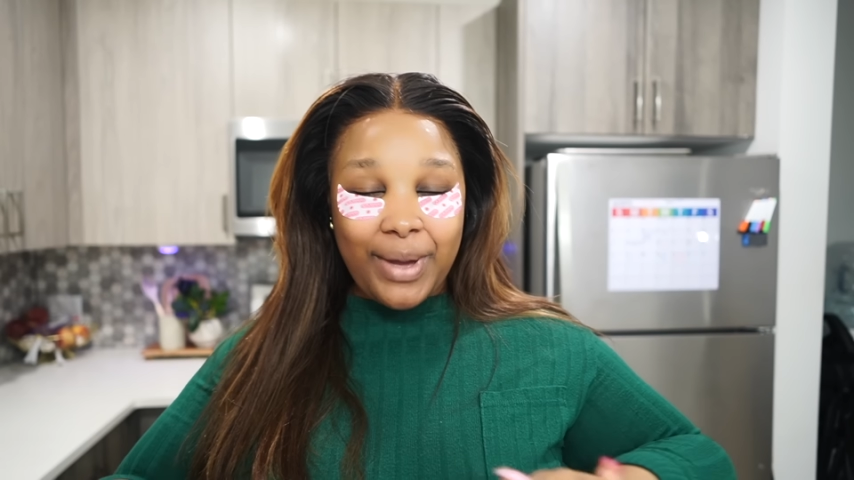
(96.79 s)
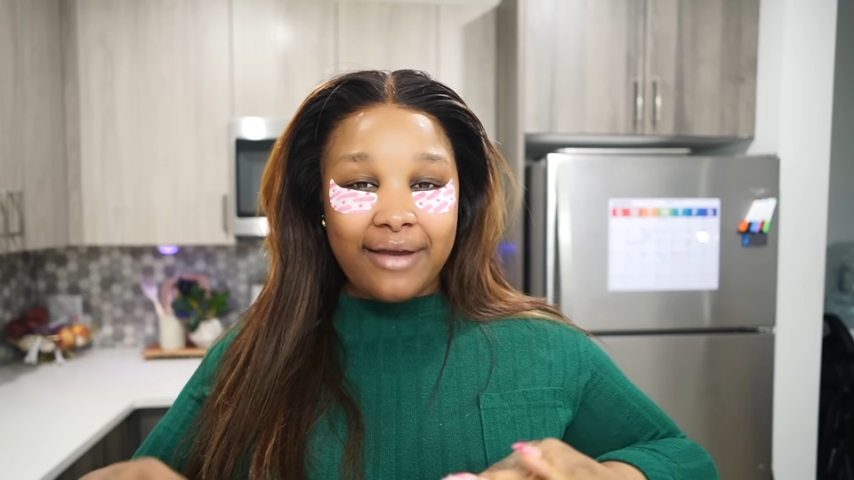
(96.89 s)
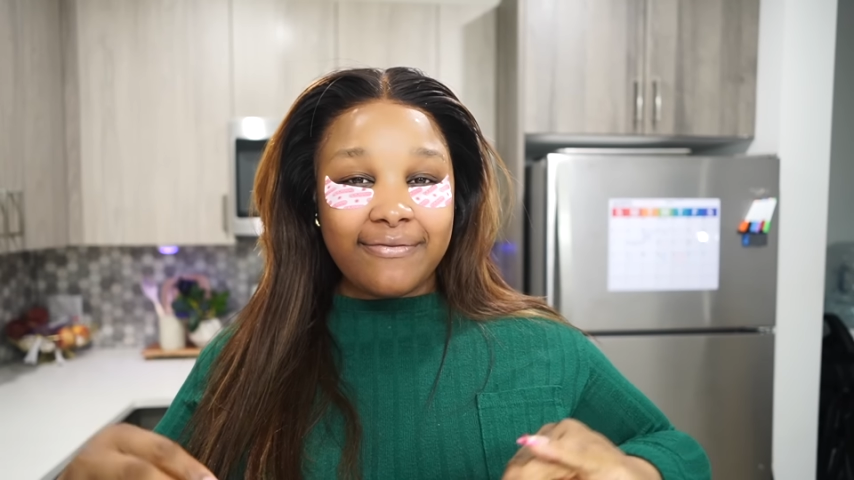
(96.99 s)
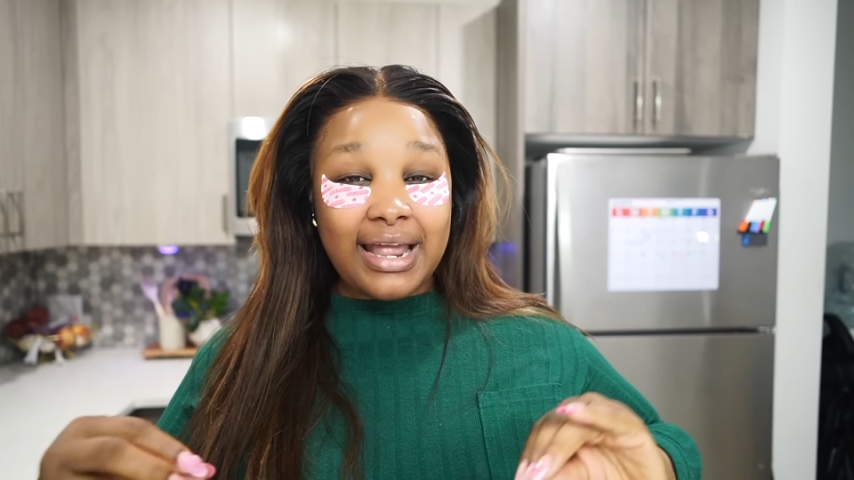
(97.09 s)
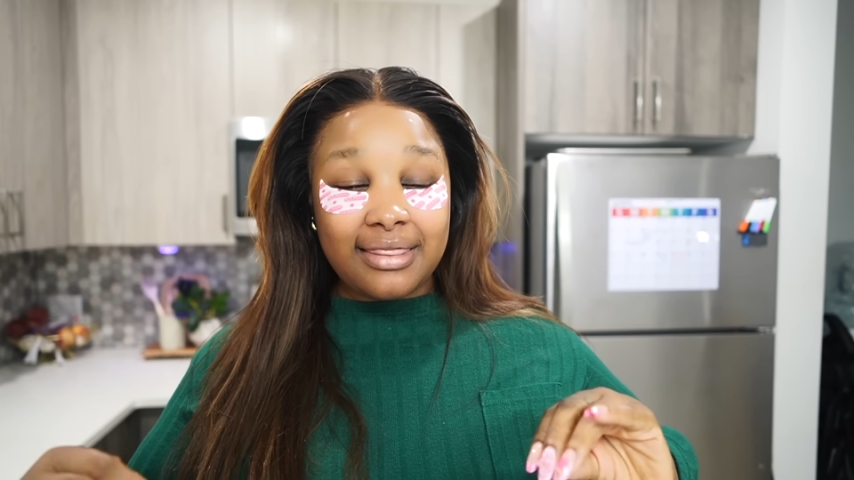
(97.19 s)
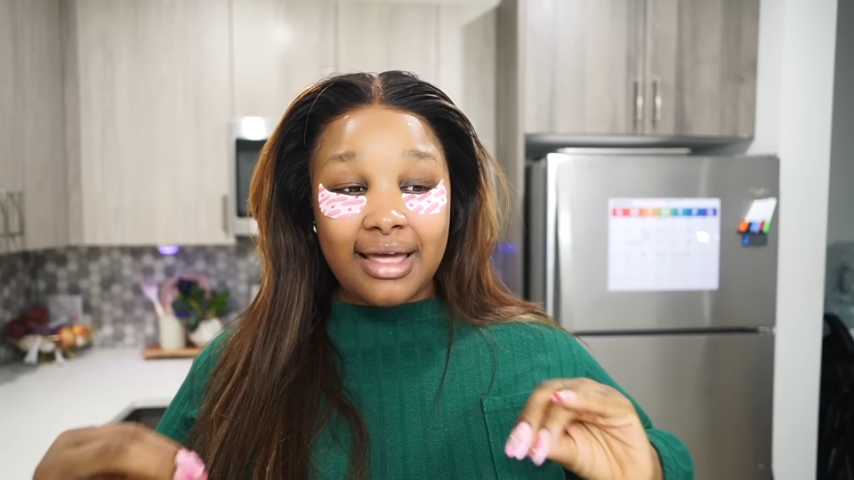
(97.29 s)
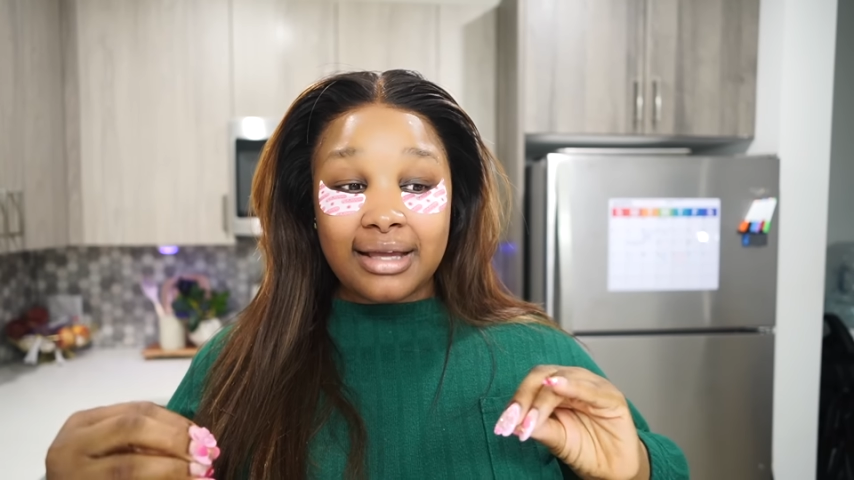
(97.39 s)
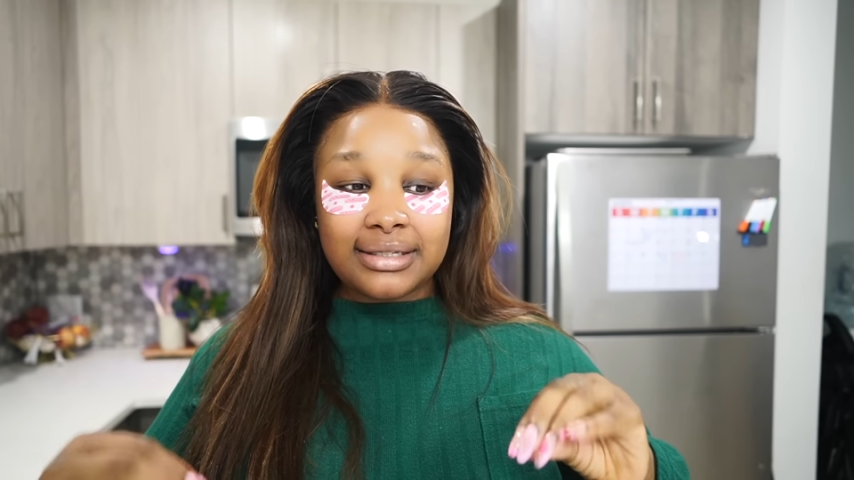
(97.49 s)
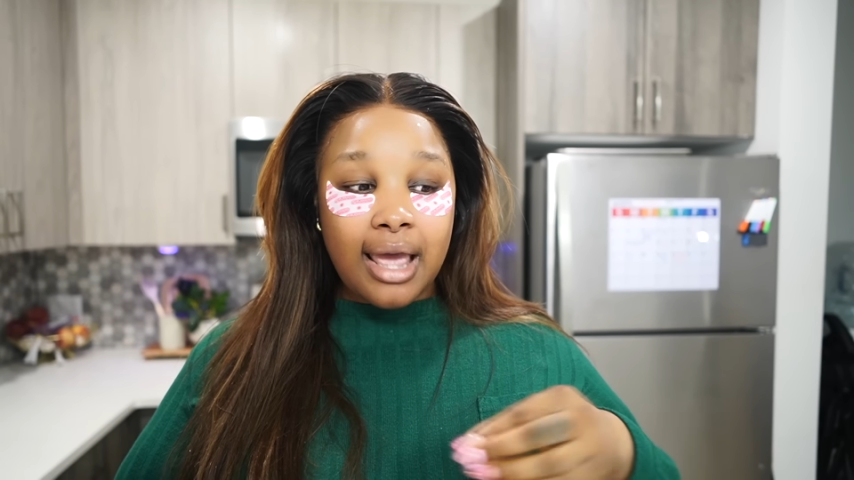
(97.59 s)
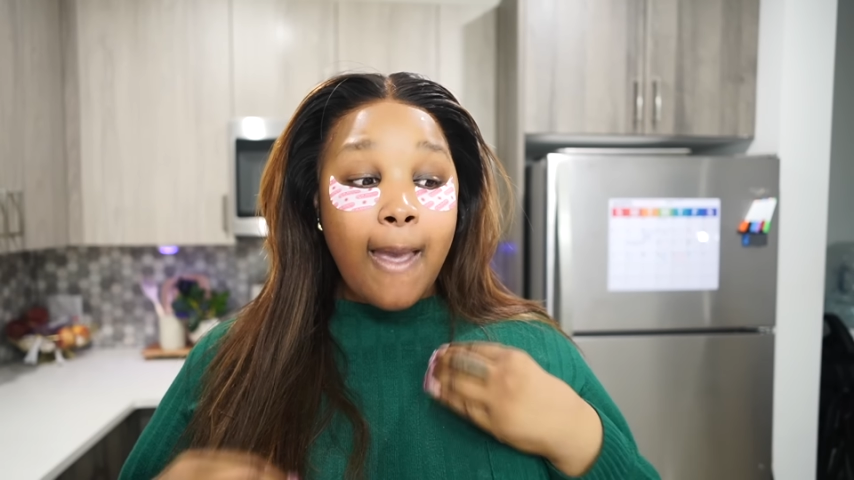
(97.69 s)
I find
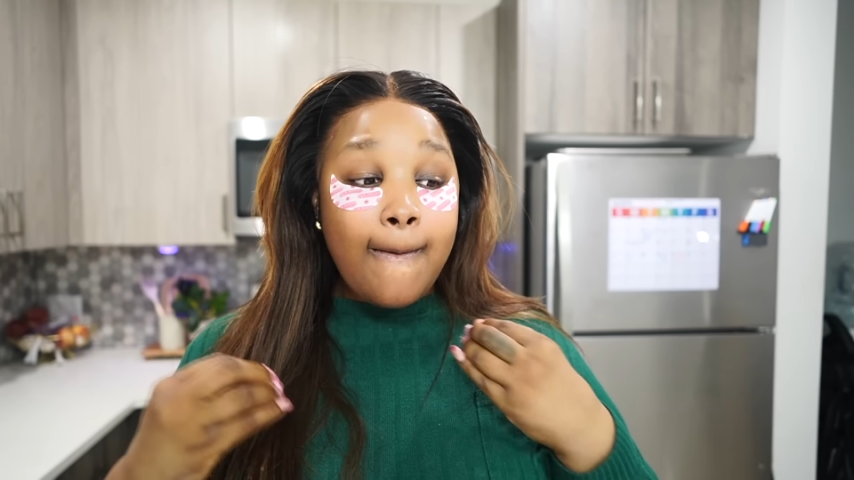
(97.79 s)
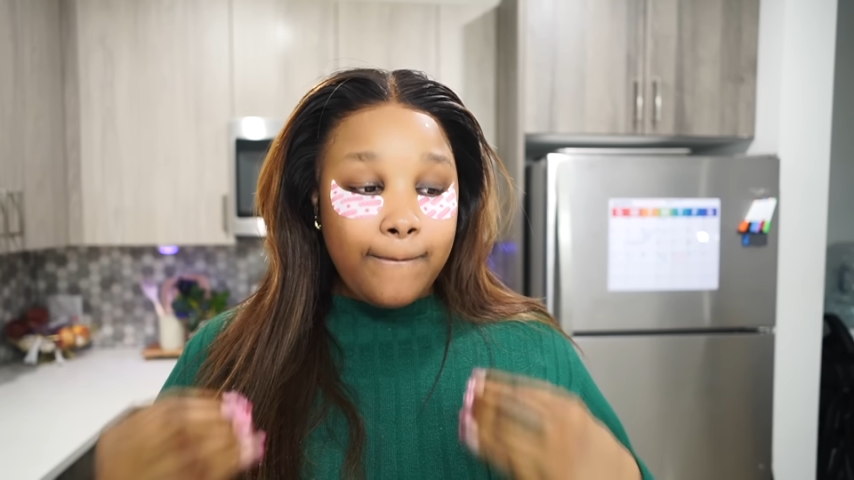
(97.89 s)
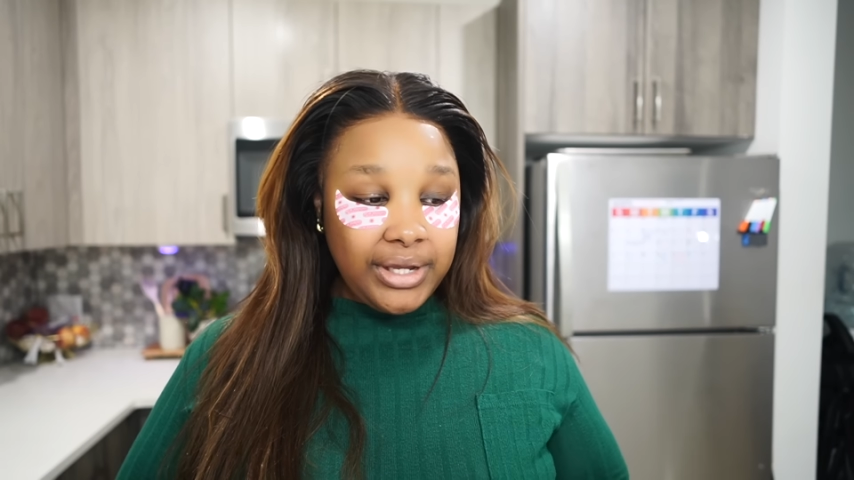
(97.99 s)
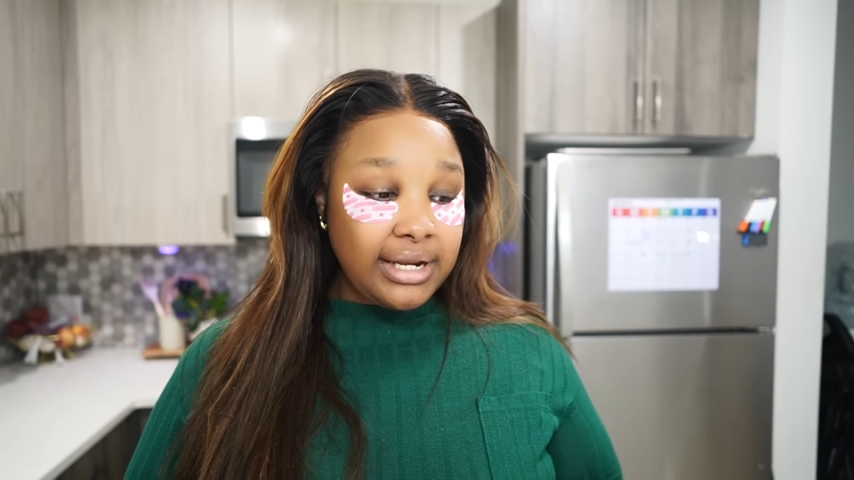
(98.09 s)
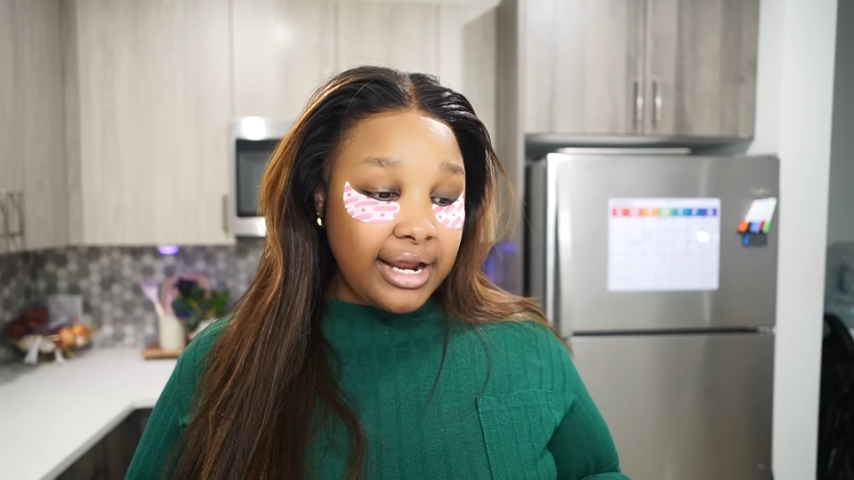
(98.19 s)
that being